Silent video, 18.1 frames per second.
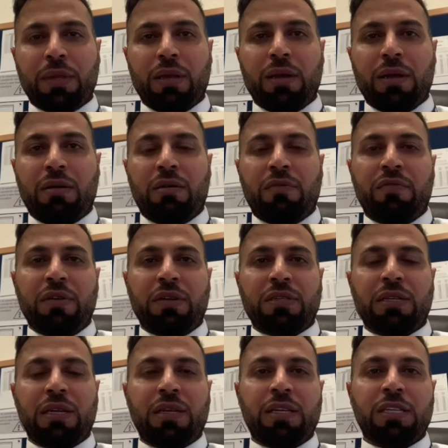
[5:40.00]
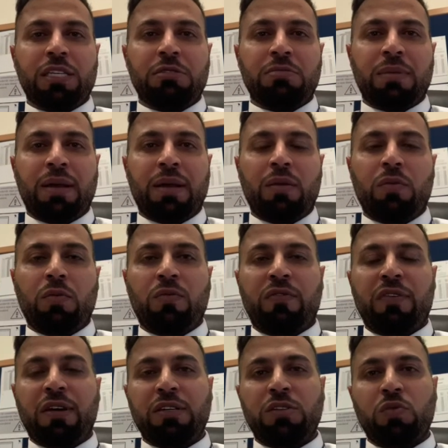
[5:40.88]
Obviously, this is my
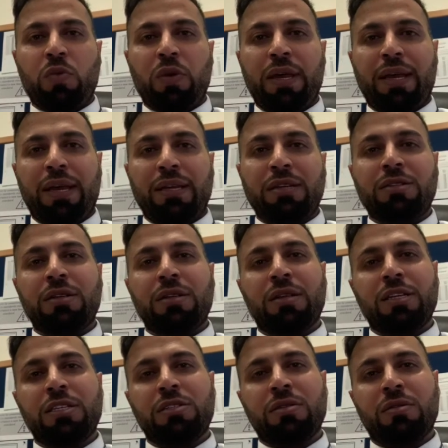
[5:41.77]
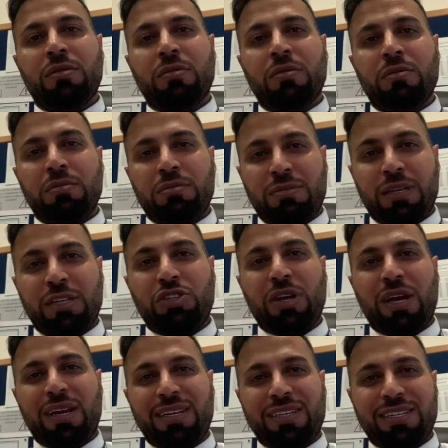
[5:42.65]
first week into this, so the
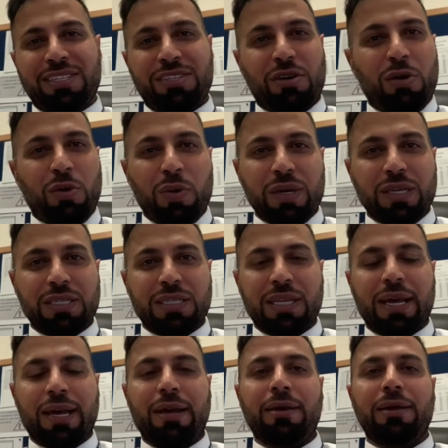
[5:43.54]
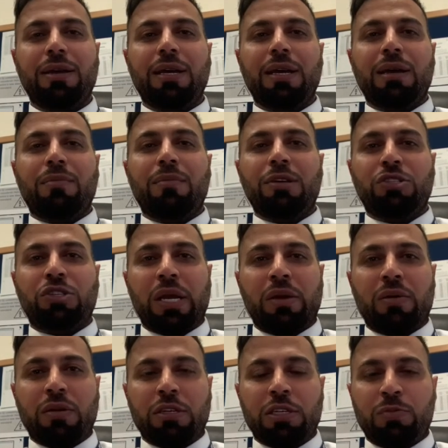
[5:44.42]
challenge is always there. But
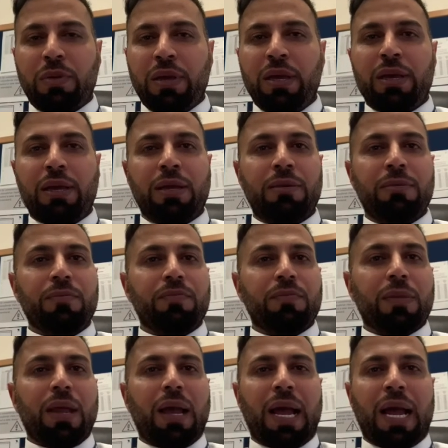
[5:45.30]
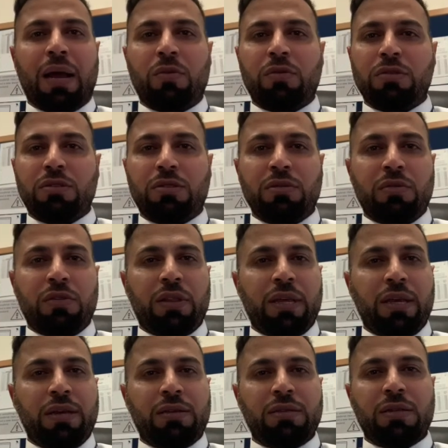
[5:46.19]
generally speaking, I would do
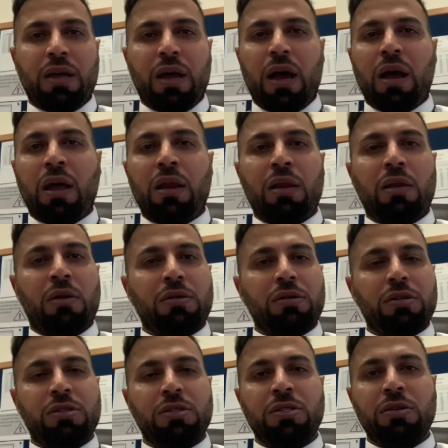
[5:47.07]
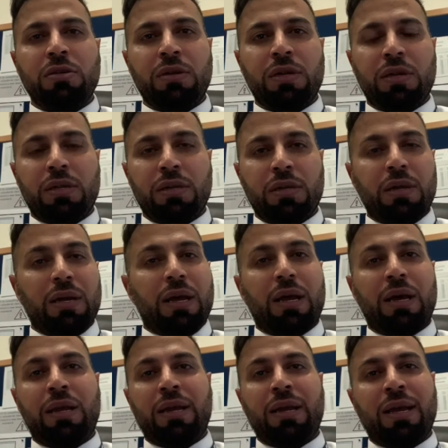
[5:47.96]
things a lot sooner
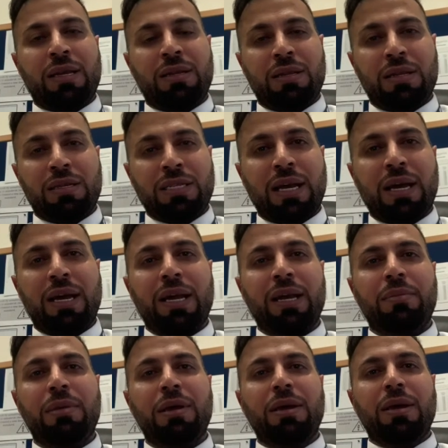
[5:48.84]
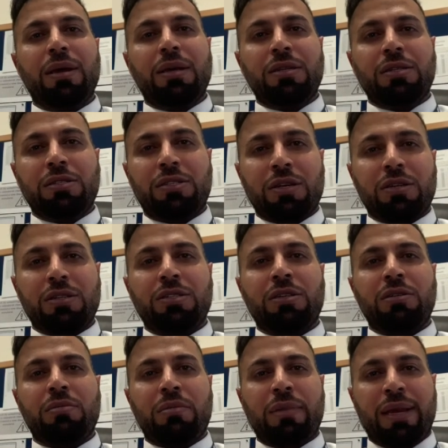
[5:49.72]
and ahead of the time, just
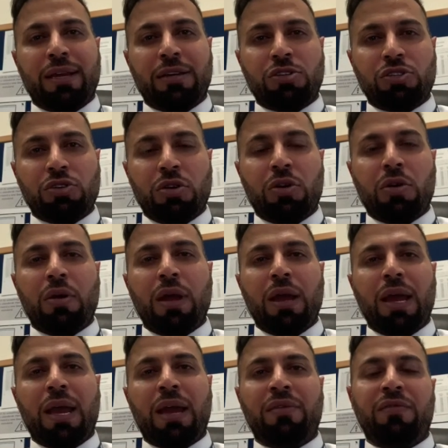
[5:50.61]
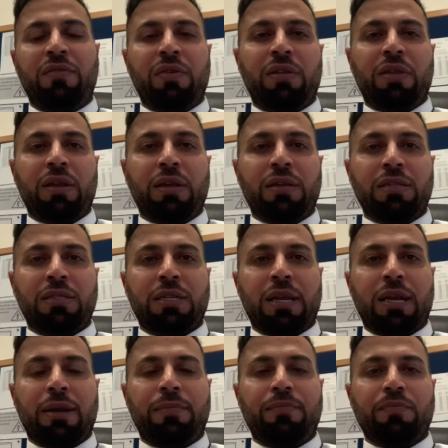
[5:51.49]
to make sure everything is
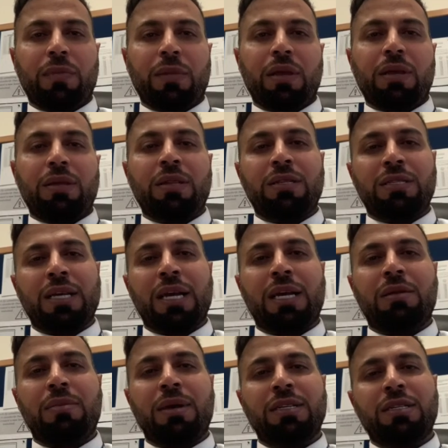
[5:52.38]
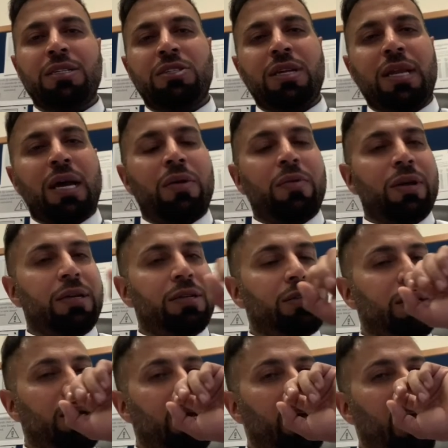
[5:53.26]
there. The second message now is
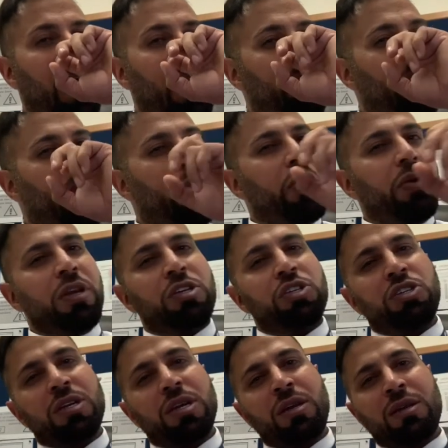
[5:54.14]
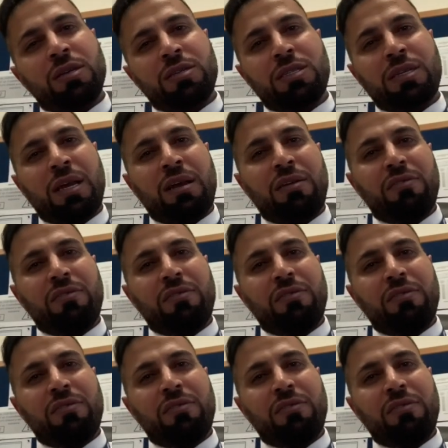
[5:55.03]
appreciate your staff.